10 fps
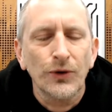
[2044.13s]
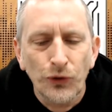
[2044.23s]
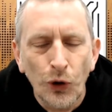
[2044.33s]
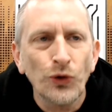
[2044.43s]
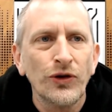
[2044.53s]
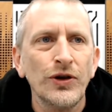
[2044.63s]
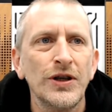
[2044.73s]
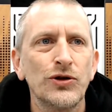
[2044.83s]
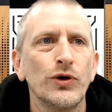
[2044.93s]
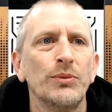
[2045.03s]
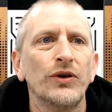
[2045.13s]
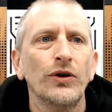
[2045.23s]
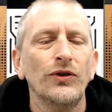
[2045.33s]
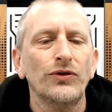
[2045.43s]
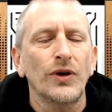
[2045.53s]
talk to the
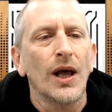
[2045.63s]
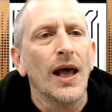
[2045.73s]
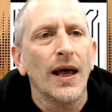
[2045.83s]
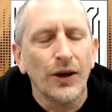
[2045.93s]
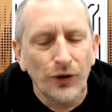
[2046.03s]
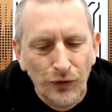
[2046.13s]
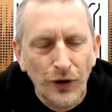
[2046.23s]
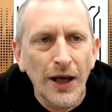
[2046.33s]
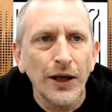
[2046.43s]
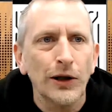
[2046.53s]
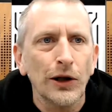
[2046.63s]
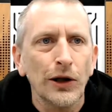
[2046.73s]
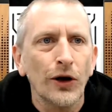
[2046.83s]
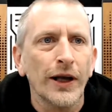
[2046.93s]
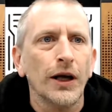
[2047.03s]
distributors, say you'd
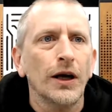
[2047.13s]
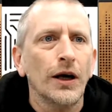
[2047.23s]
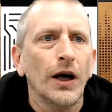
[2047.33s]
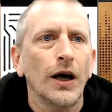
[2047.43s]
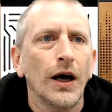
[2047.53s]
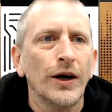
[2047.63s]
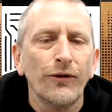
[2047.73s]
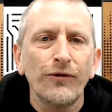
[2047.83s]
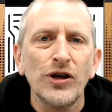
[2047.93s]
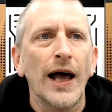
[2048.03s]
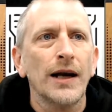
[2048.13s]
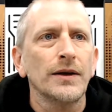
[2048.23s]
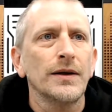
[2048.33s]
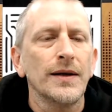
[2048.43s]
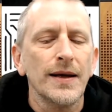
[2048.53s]
like an official
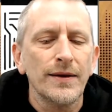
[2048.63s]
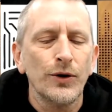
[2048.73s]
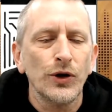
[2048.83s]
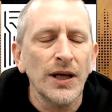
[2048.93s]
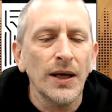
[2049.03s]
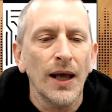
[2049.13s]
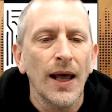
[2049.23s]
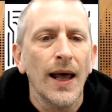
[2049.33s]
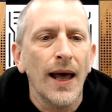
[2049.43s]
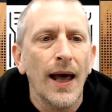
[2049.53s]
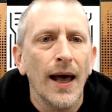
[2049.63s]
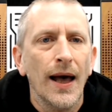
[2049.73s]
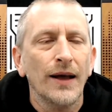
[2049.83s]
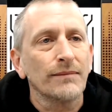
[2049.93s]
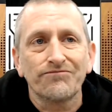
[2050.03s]
Allen and Heath hoodie.
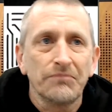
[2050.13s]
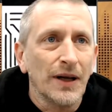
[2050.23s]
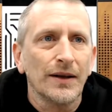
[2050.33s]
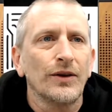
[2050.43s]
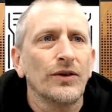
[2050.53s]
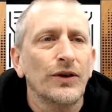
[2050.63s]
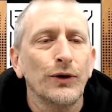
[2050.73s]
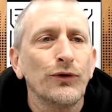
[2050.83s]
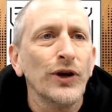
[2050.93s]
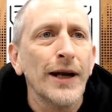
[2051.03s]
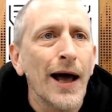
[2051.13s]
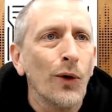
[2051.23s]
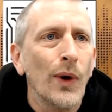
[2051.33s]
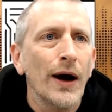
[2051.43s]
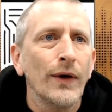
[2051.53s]
You've seen
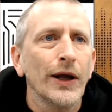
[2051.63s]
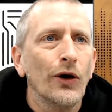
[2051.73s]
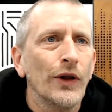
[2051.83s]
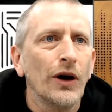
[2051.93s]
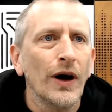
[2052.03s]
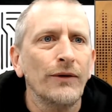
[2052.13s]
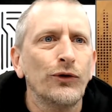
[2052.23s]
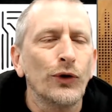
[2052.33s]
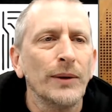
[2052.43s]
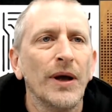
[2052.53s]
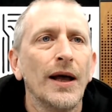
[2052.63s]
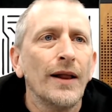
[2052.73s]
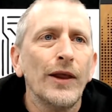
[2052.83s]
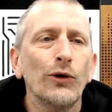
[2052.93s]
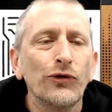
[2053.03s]
Al wearing it on the live stream.
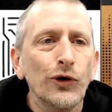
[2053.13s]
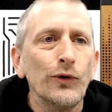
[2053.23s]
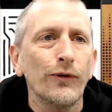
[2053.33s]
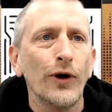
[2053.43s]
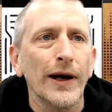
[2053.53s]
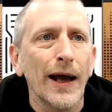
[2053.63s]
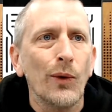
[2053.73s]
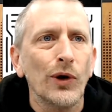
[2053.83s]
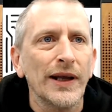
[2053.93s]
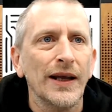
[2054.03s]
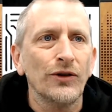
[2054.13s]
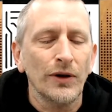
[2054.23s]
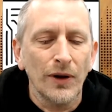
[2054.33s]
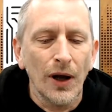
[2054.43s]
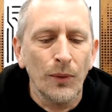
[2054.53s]
They'll soon find out what it is,
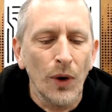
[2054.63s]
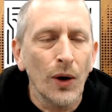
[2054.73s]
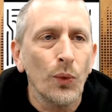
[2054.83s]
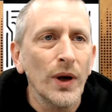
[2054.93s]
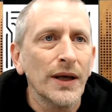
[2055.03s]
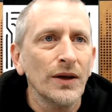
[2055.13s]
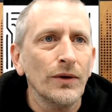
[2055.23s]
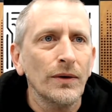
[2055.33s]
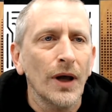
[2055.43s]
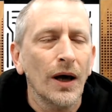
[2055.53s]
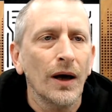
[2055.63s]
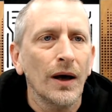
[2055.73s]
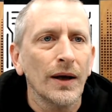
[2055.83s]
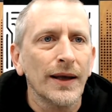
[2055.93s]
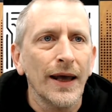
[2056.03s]
and we can
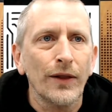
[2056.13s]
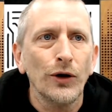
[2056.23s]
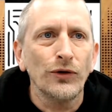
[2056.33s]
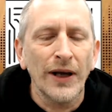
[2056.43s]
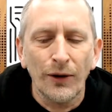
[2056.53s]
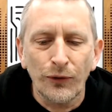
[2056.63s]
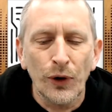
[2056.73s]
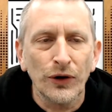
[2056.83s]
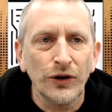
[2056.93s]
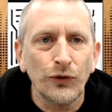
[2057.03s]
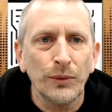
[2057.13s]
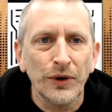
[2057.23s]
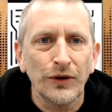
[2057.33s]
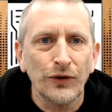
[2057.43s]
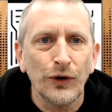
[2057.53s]
get those out through our
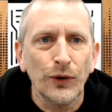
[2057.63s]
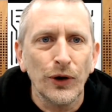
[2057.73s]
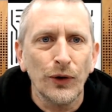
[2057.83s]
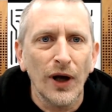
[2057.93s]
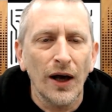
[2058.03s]
distributors to you.